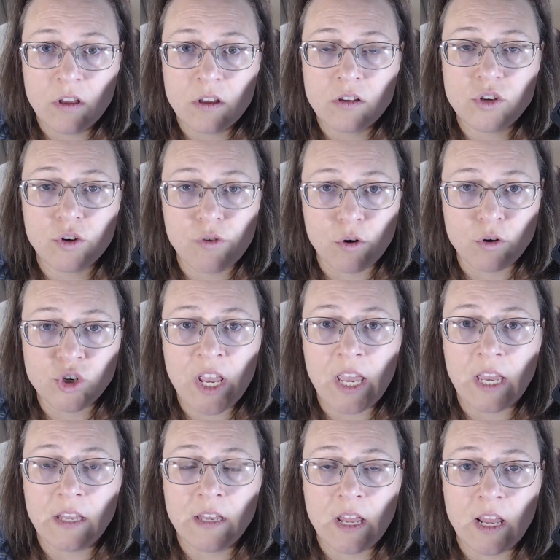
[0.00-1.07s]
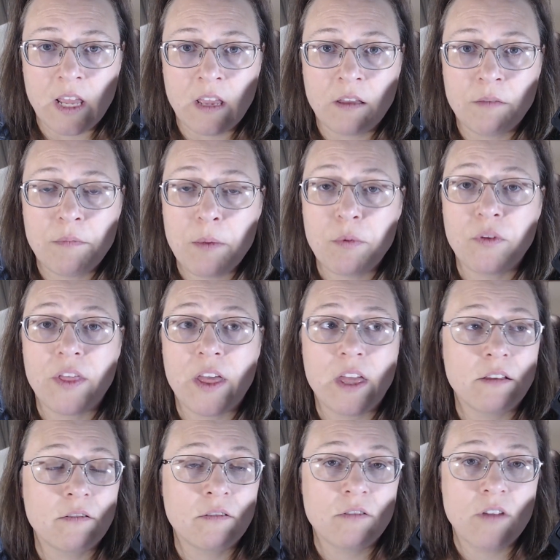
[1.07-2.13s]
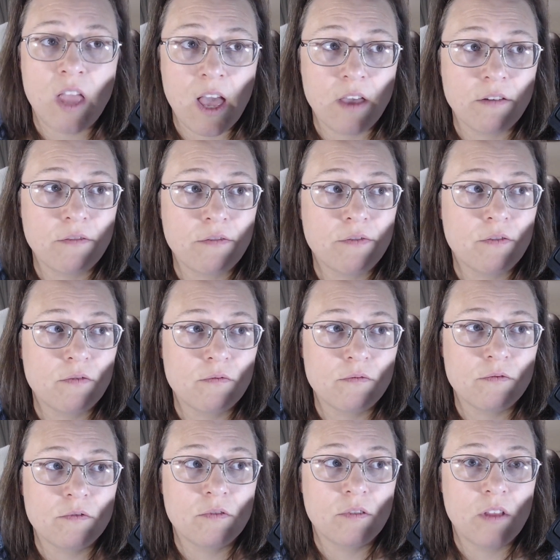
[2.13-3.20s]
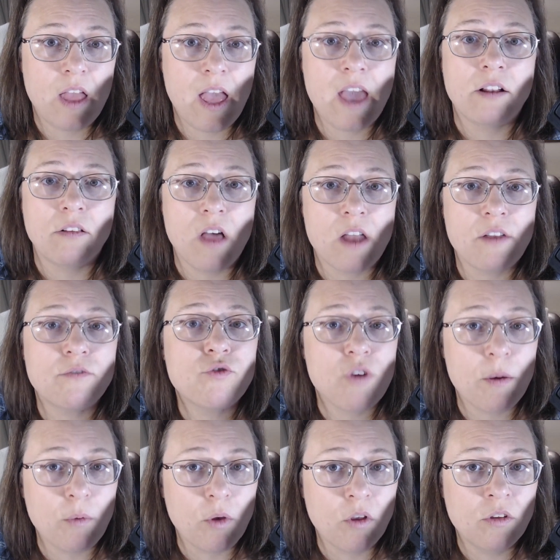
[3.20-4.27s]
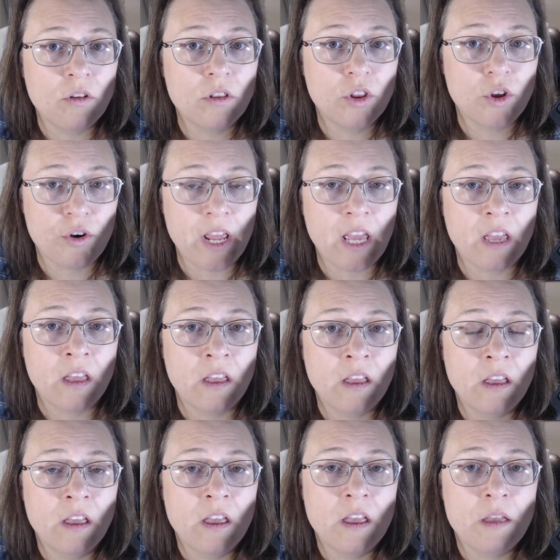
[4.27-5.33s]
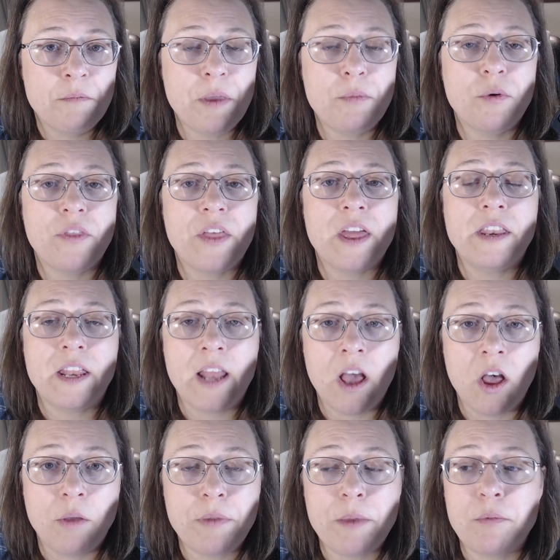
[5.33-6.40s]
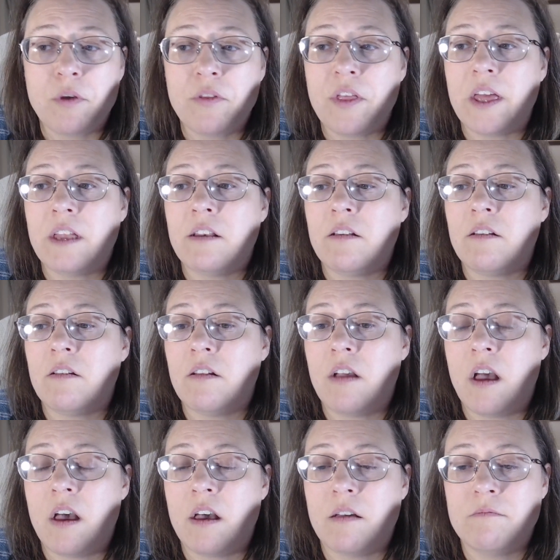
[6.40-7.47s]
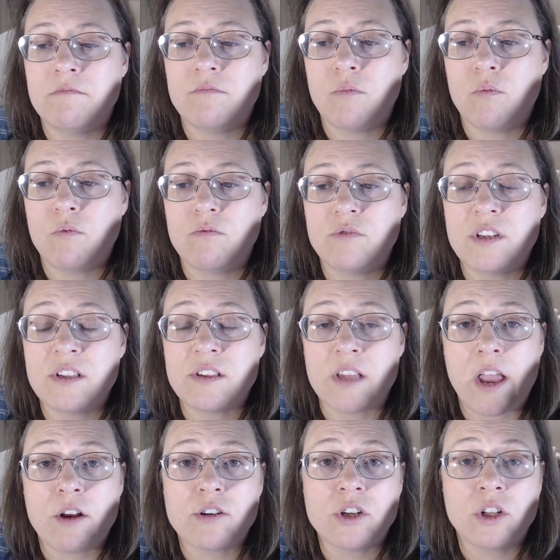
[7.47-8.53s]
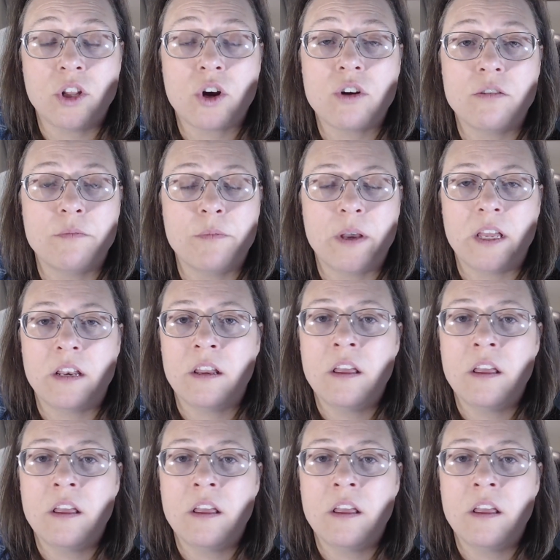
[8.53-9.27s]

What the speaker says: to crocheting and knitting, people that have had a lot of trouble learning, people that need help, people that desire to learn but